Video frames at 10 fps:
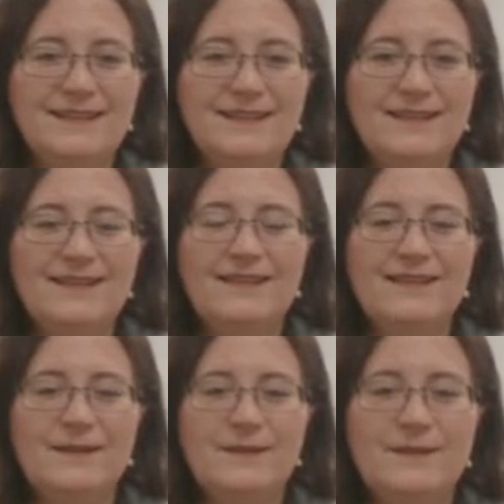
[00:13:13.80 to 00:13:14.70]

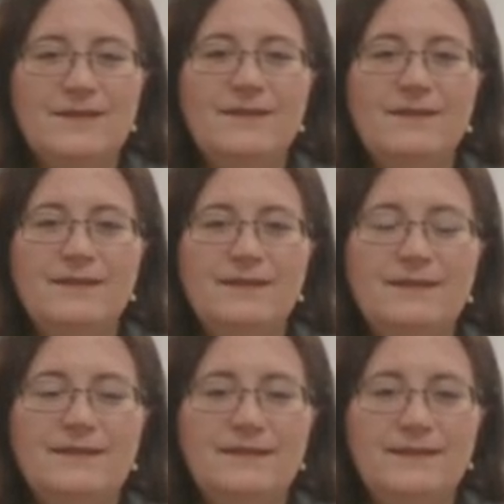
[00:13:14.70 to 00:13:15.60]

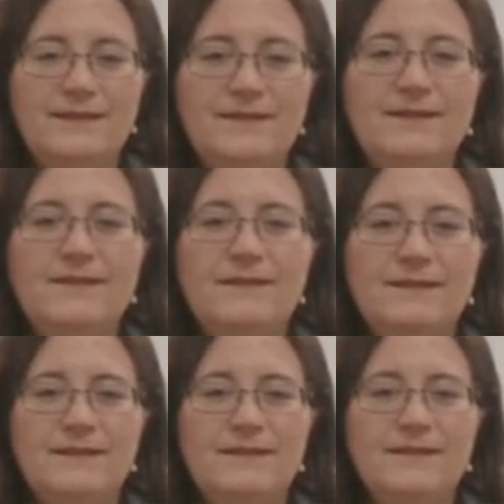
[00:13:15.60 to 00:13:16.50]

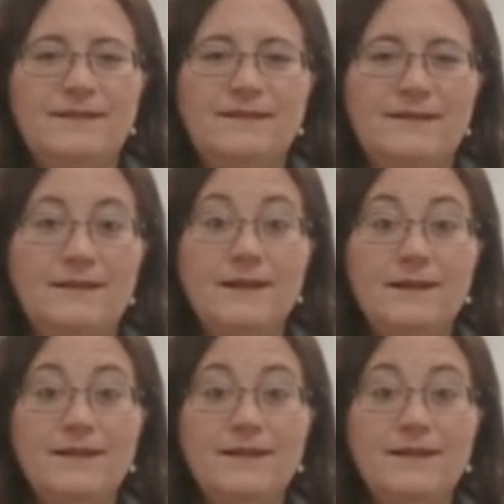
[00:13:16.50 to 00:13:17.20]
[no speech]